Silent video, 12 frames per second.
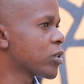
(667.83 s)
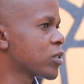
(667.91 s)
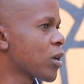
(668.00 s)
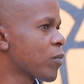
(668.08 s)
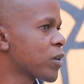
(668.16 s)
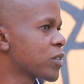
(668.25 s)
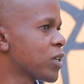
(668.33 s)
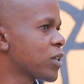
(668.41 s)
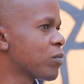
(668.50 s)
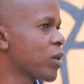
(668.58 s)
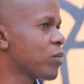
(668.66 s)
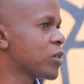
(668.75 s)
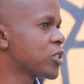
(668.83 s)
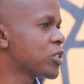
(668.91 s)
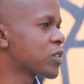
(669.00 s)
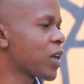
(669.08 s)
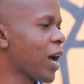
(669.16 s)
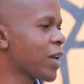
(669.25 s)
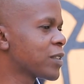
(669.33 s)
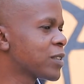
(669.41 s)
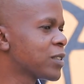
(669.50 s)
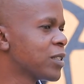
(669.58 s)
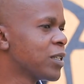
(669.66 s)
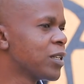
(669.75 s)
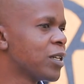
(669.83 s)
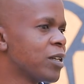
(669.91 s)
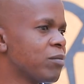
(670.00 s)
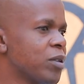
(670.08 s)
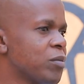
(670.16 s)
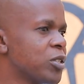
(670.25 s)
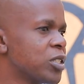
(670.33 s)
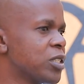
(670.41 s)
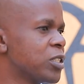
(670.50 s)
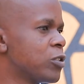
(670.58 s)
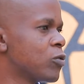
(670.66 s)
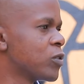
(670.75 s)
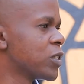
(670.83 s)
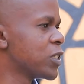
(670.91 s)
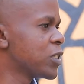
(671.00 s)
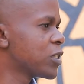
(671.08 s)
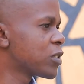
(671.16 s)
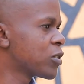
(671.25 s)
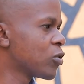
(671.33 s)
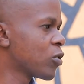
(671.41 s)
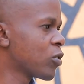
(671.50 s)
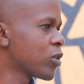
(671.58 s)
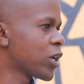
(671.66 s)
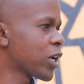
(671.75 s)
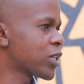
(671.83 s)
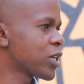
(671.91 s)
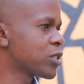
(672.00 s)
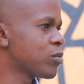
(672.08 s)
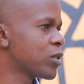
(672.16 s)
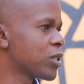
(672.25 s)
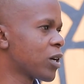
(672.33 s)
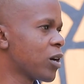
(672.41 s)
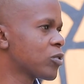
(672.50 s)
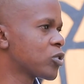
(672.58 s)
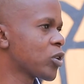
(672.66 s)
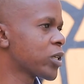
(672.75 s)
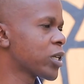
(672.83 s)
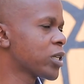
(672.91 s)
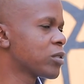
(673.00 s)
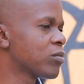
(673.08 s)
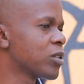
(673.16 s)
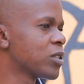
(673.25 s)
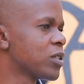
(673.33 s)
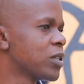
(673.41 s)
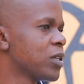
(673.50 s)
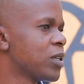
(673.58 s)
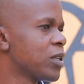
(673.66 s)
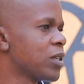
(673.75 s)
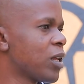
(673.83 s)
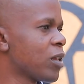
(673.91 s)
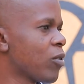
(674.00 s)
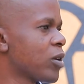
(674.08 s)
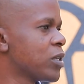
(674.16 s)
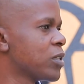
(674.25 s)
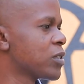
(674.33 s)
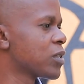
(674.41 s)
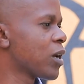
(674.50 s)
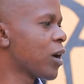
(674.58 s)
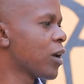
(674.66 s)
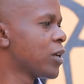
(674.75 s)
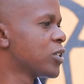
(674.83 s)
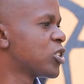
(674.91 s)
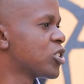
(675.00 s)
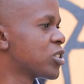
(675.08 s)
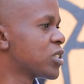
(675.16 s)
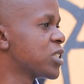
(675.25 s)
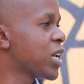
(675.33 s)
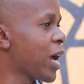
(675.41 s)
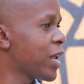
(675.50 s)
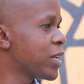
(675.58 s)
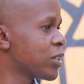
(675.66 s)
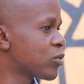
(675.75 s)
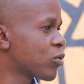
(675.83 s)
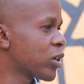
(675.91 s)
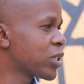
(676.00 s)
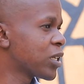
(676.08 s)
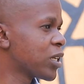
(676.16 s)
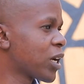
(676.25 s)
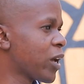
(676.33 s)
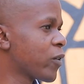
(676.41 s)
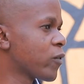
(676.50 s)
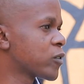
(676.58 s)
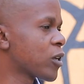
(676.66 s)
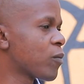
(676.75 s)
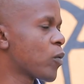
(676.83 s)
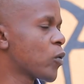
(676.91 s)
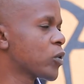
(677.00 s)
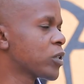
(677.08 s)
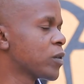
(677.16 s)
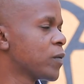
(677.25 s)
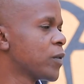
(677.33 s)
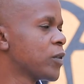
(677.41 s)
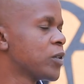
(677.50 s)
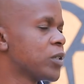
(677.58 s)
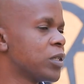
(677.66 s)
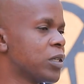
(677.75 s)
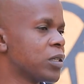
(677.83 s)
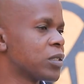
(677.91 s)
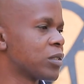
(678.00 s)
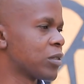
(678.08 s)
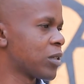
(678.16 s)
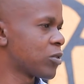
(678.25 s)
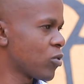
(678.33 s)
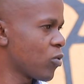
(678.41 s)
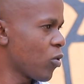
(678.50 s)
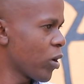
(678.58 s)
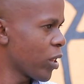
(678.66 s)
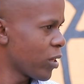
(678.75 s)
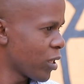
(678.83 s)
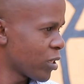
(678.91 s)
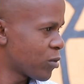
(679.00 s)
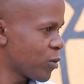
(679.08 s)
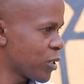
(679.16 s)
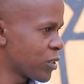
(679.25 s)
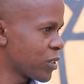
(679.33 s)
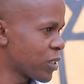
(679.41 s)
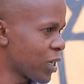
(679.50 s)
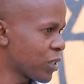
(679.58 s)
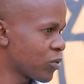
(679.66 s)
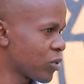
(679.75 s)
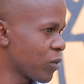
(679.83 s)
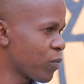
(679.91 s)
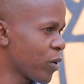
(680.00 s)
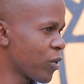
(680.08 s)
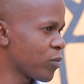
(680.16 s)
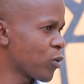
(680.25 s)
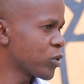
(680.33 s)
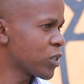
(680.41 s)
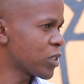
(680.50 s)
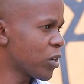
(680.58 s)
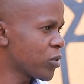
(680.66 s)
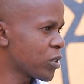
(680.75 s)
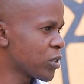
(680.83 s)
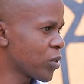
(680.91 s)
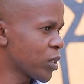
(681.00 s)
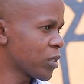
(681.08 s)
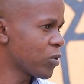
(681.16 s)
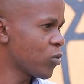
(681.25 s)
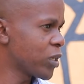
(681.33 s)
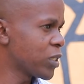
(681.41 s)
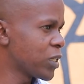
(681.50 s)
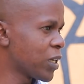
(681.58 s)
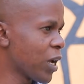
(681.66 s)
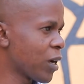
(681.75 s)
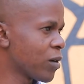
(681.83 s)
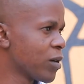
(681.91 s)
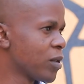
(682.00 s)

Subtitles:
Some are saying maybe she's cast, maybe she didn't do this, you know, the attachment, the cultural attachment. The other one is she's yearning to get any kind of support. Yes, so the experience is tied to the parent, because this child is still what, young.